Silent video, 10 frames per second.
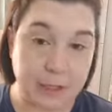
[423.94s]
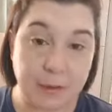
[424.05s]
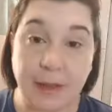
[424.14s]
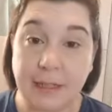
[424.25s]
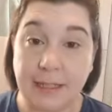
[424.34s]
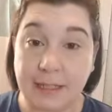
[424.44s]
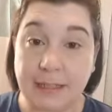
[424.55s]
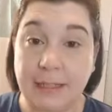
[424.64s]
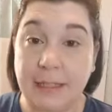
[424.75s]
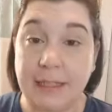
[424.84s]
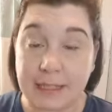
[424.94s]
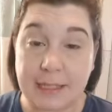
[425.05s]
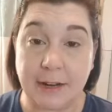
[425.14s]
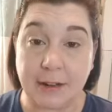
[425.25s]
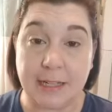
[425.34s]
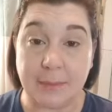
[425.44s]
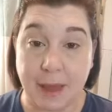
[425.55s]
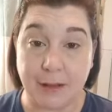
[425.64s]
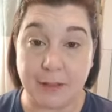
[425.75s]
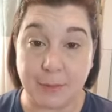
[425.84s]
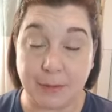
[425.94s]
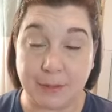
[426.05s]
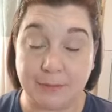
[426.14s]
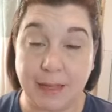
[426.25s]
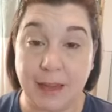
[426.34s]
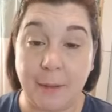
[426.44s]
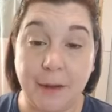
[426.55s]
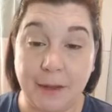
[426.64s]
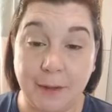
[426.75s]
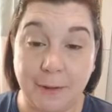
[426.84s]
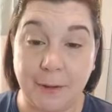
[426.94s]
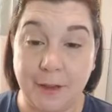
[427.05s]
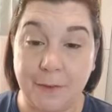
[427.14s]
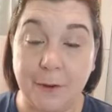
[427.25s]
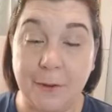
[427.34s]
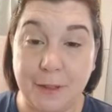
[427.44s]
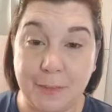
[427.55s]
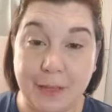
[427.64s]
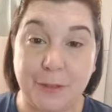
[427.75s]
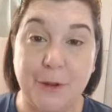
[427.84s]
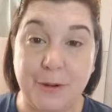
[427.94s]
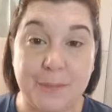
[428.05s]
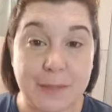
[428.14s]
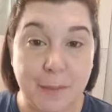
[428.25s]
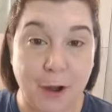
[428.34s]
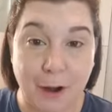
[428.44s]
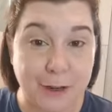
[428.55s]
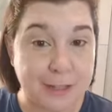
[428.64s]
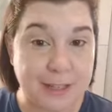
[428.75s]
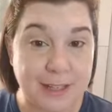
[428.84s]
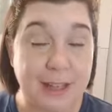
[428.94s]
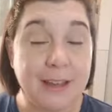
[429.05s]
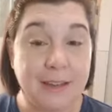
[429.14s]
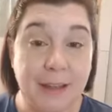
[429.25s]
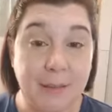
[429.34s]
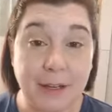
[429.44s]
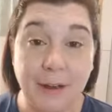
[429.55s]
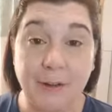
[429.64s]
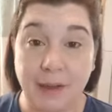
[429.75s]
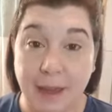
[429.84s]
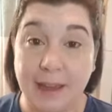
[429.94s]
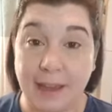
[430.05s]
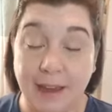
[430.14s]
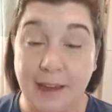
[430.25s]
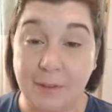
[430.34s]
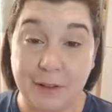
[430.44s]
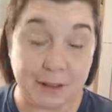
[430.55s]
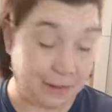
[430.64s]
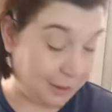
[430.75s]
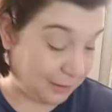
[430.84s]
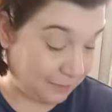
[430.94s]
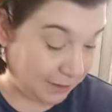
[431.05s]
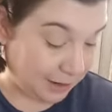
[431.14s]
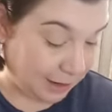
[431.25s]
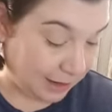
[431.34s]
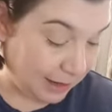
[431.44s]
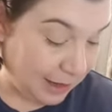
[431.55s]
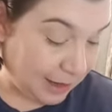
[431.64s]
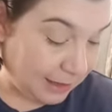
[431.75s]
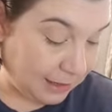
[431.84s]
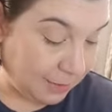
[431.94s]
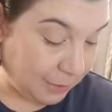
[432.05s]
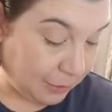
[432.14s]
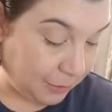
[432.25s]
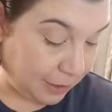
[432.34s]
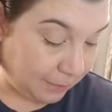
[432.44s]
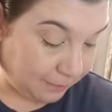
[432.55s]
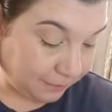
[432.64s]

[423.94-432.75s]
two, I need to clean and sterilize my house more. How about you? If you're with me, throw up some hearts. Let me know. Hey, yeah, I'm with you, girl. Okay, number three,